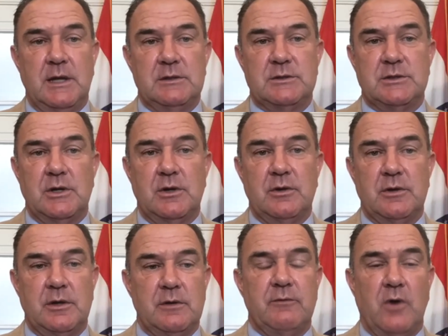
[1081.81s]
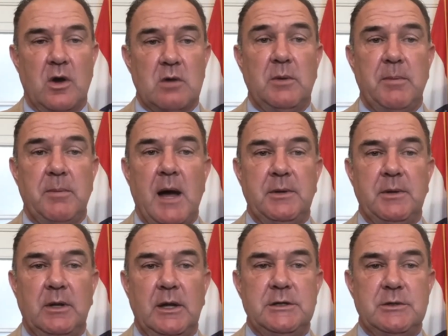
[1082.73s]
And so the vulnerable
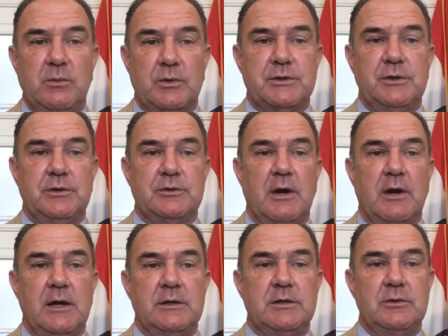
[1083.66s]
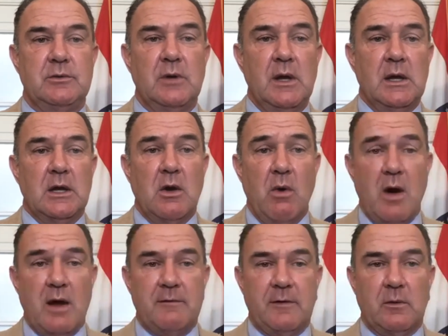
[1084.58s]
population, we're still trying to go out
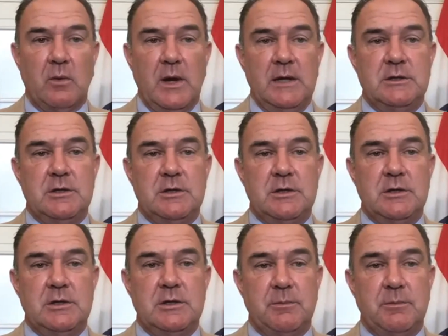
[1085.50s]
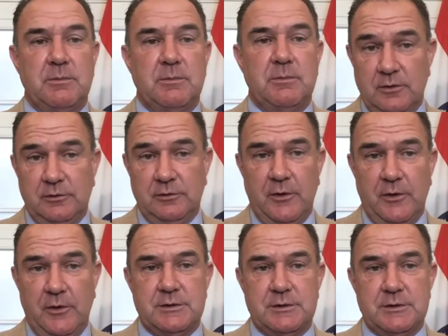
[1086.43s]
of our way to protect those
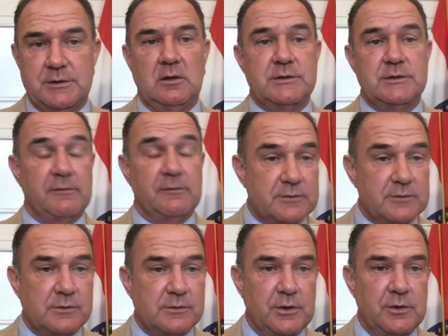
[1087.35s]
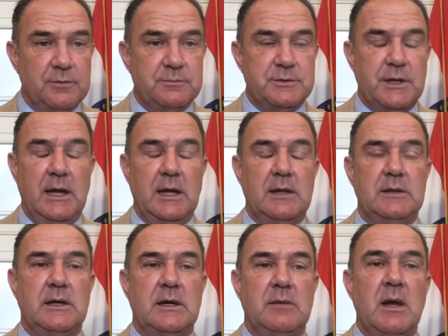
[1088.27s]
folks, and that includes our veterans homes
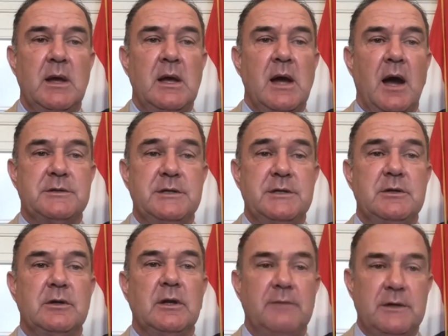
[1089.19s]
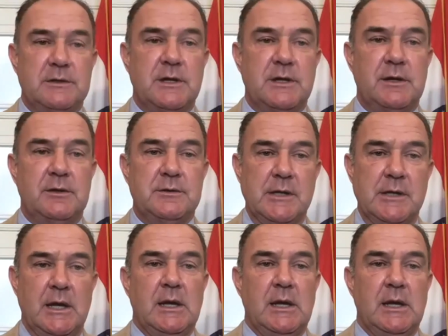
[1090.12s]
and our senior living centers.